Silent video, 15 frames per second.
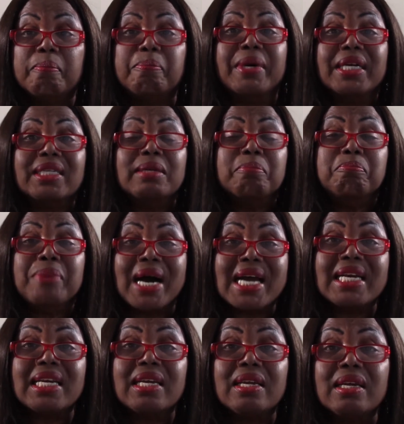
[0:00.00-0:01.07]
but the
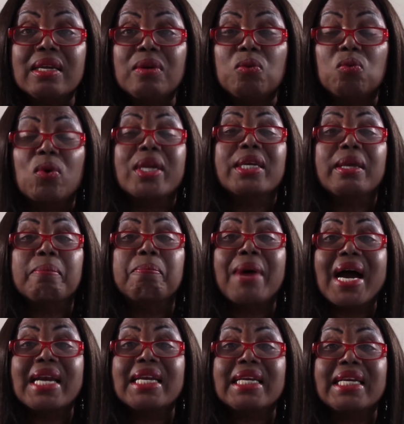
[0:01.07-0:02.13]
body, when the
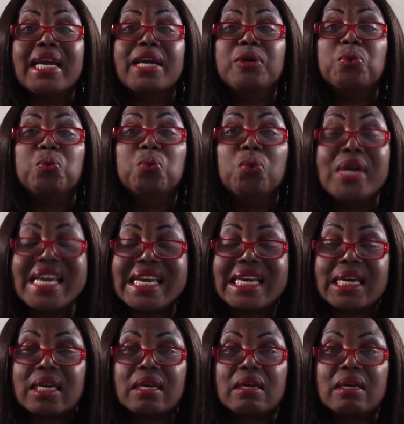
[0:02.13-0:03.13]
body get weak